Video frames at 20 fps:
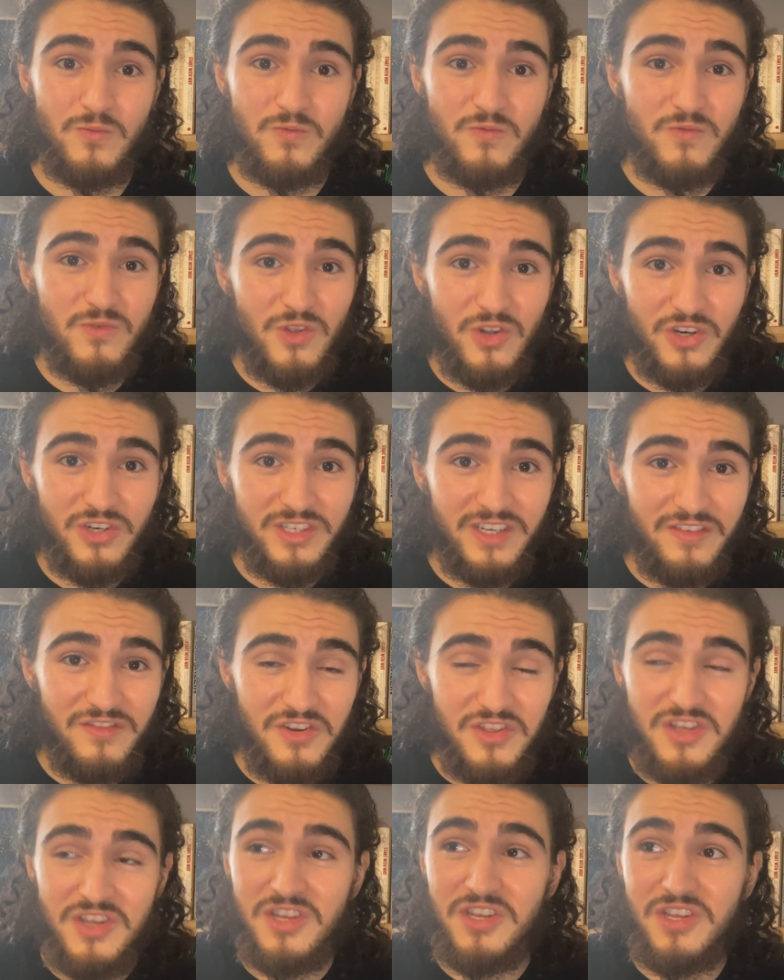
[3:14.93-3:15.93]
learned
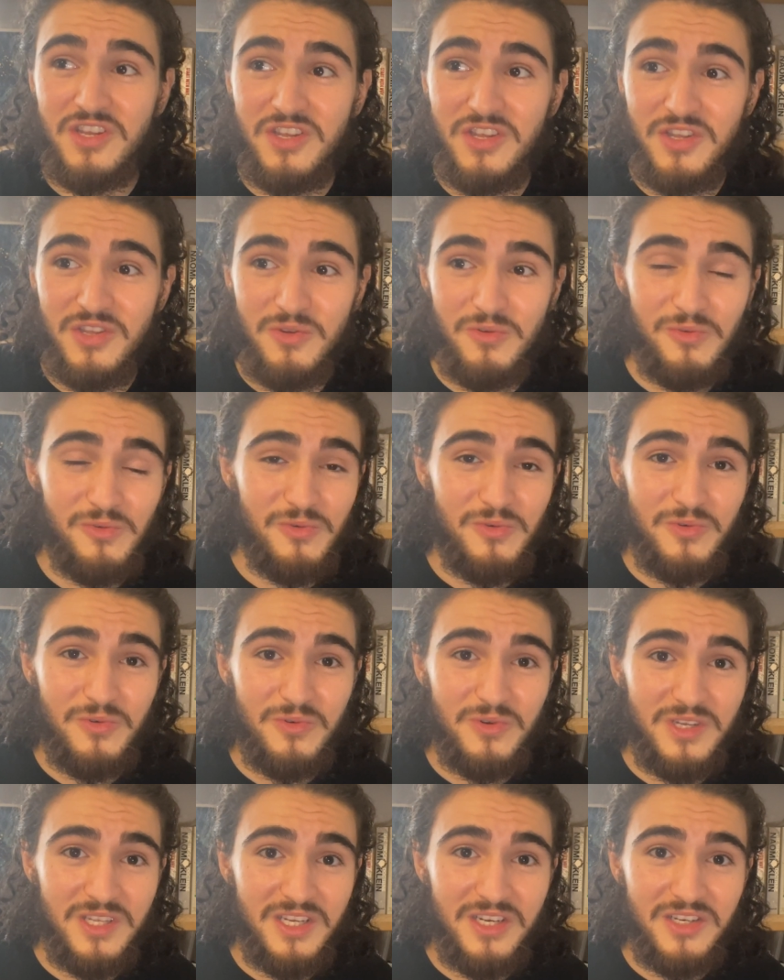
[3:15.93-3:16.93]
everything you
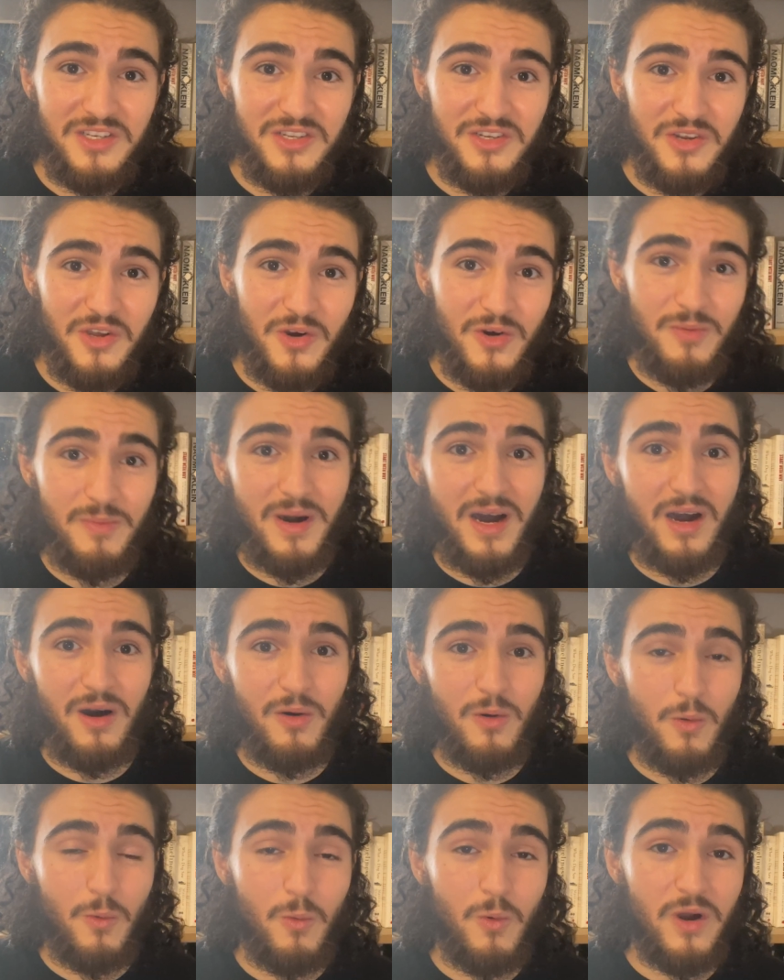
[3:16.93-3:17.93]
needed to know
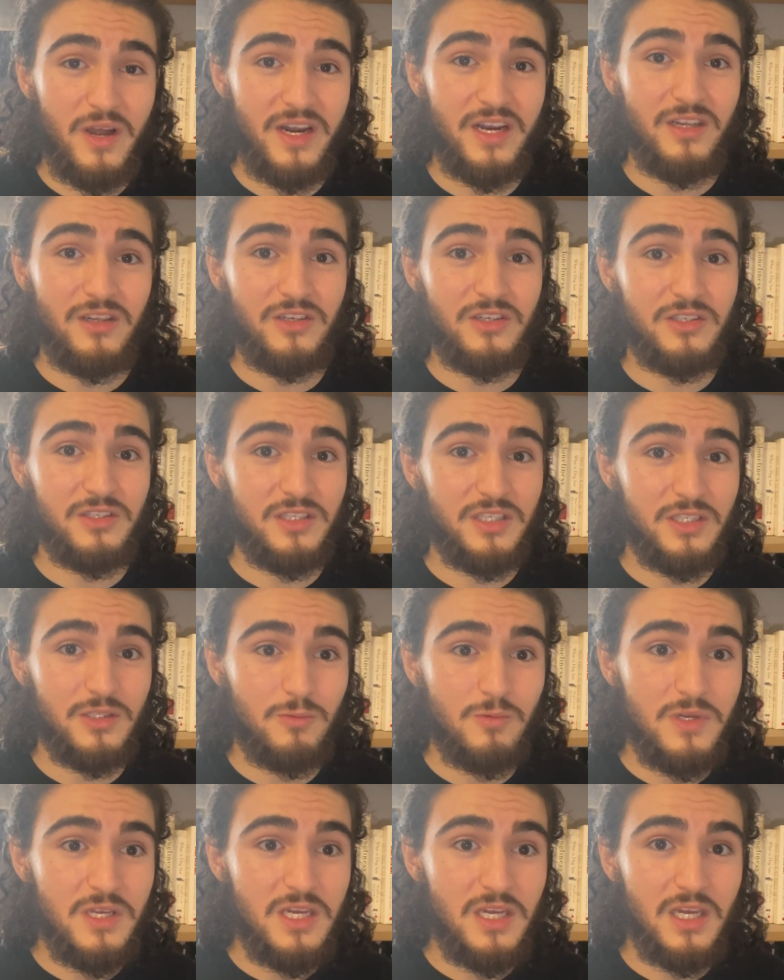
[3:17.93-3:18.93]
about what I learned this
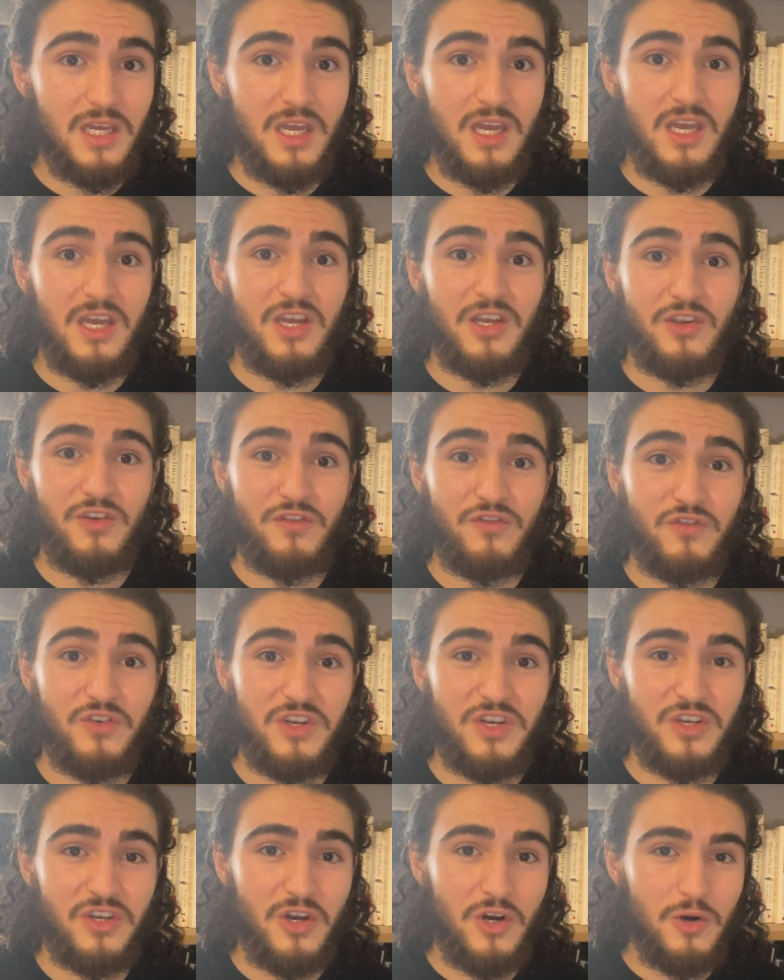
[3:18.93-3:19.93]
week, you're free
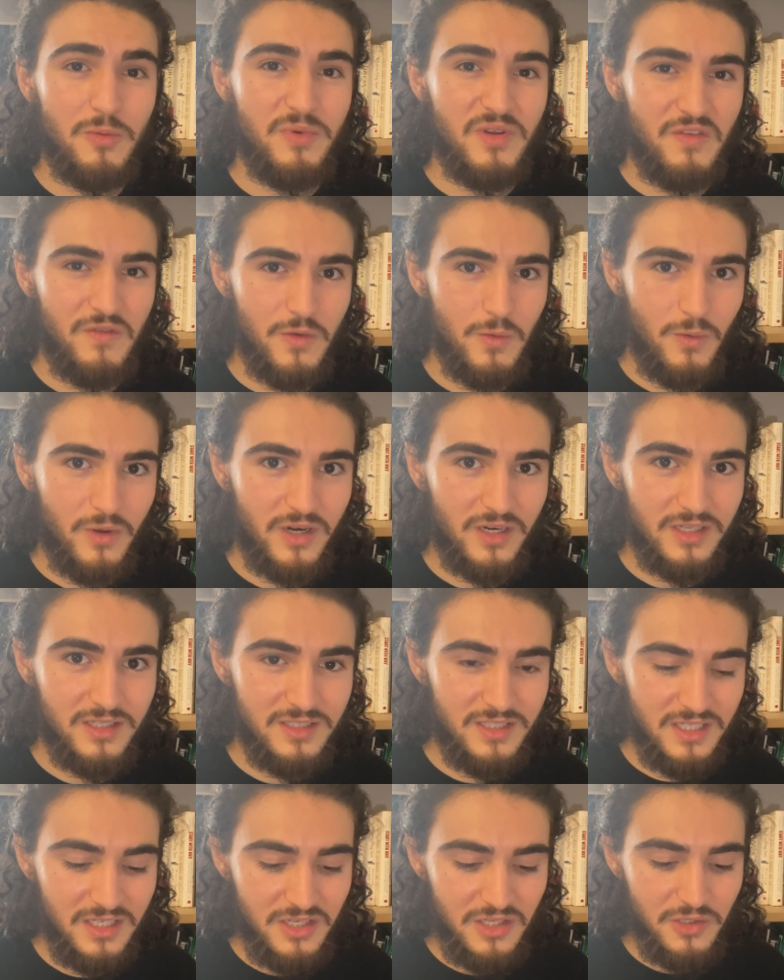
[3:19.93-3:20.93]
to go. But if you want to
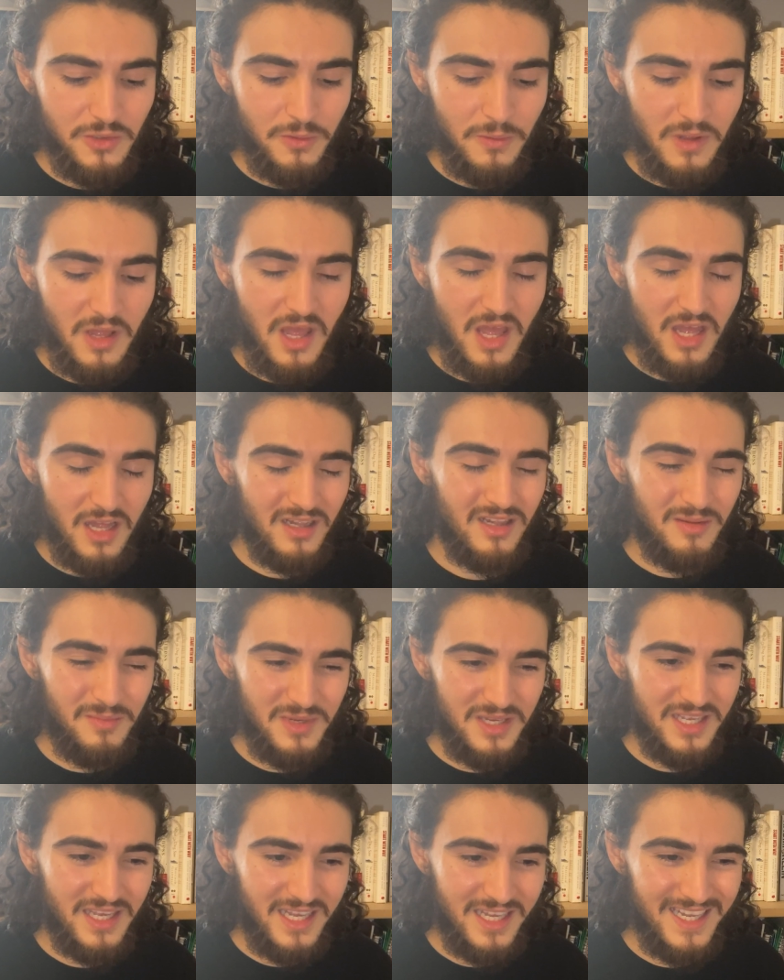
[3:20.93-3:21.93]
continue, let me
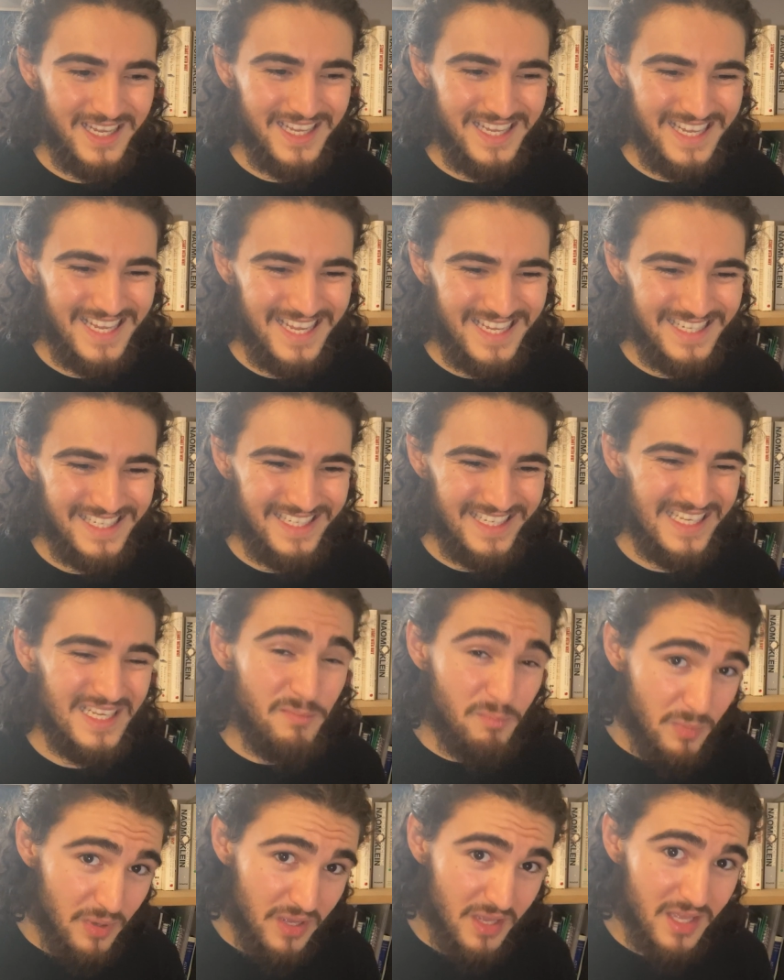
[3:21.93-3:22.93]
get
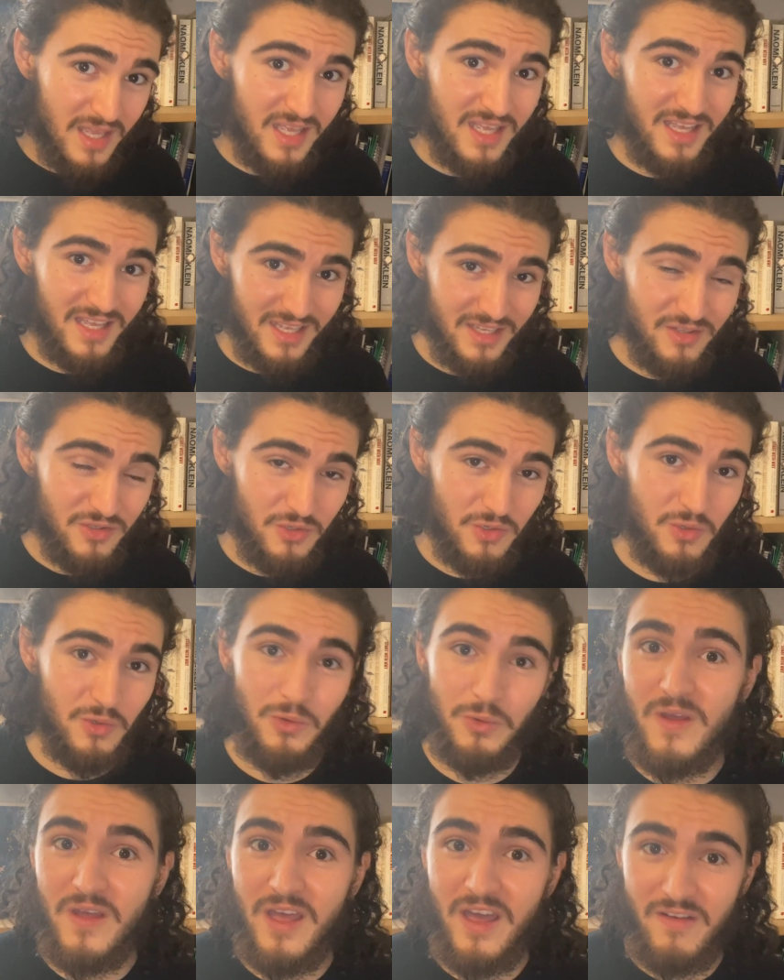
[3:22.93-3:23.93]
deep
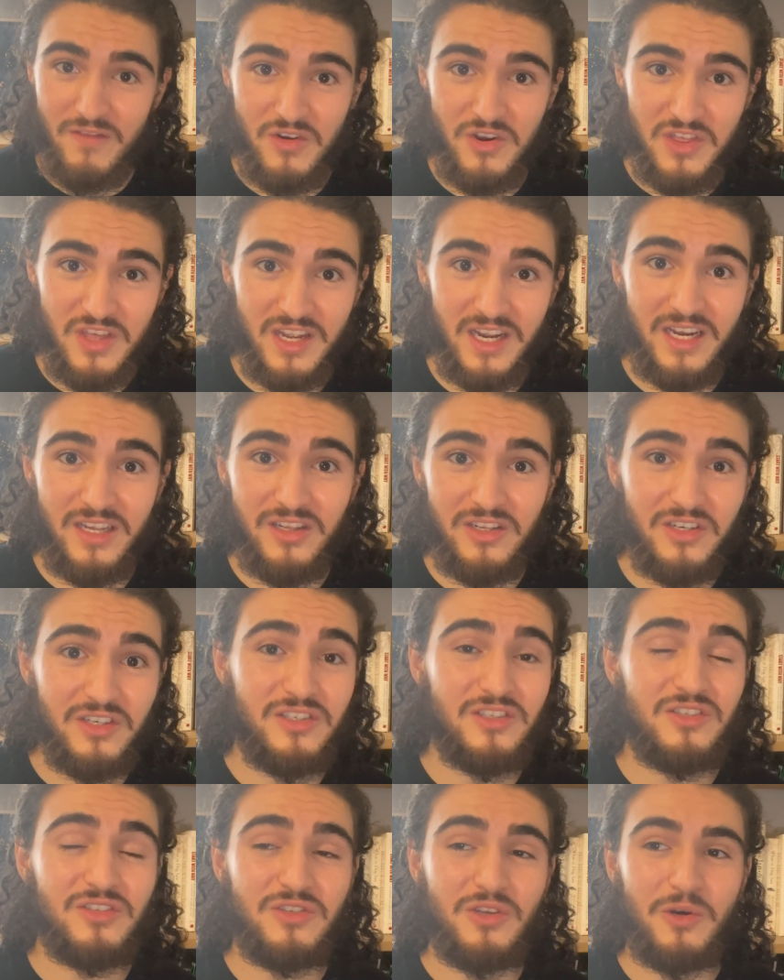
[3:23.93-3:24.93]
into everything I
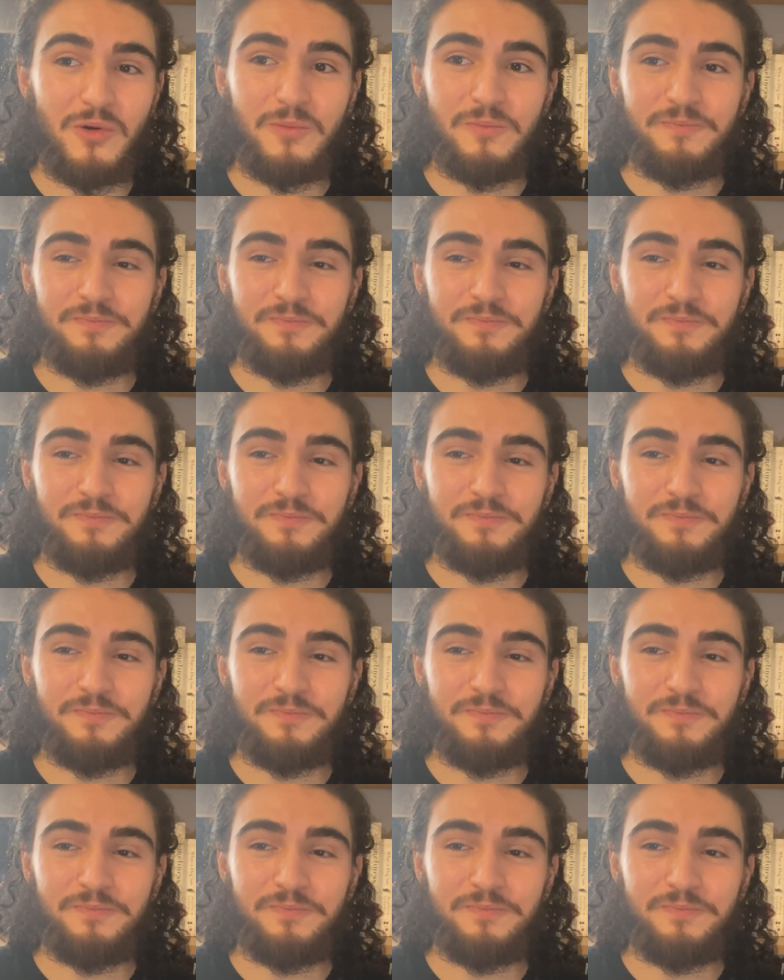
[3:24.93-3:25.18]
learned. So